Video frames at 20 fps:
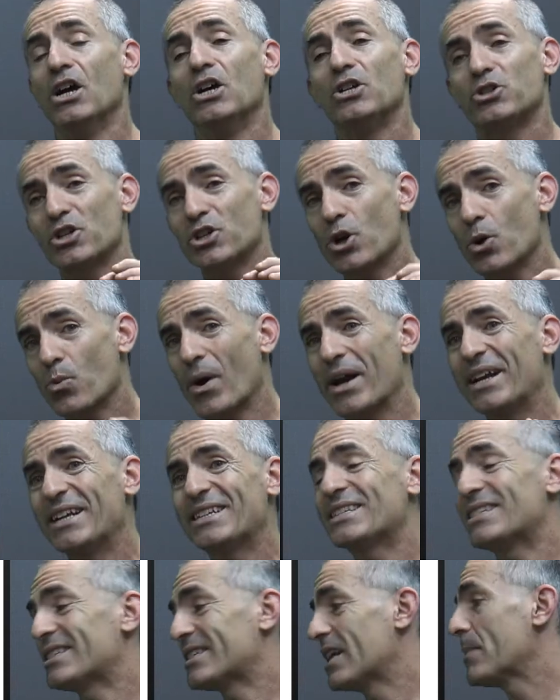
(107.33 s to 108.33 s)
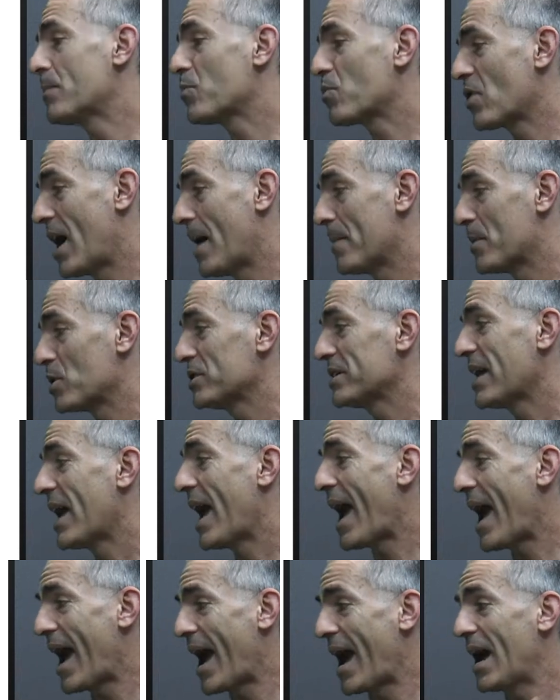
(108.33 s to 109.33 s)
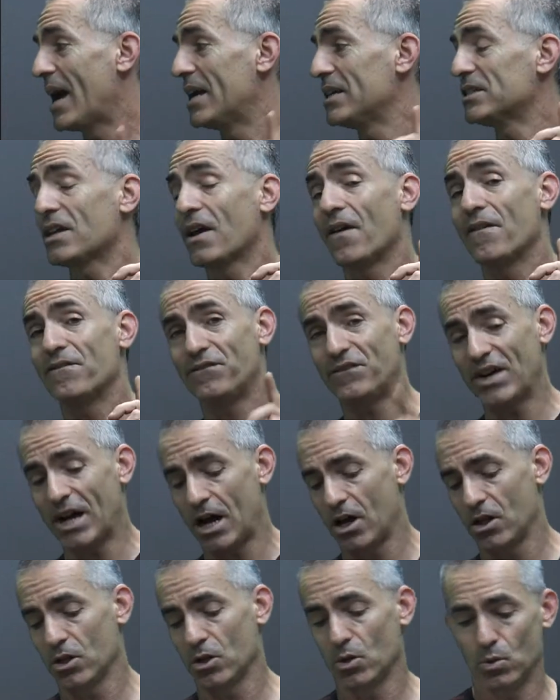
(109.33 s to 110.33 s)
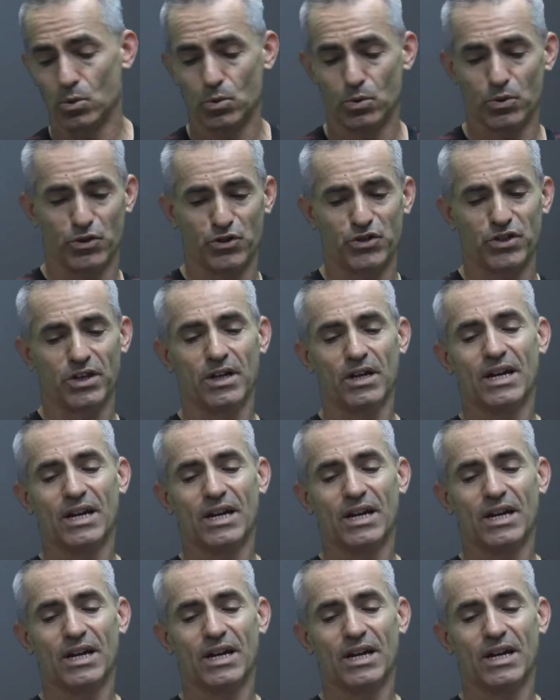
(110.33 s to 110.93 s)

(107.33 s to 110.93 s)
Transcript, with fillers: So let's go right into study parameters as follows.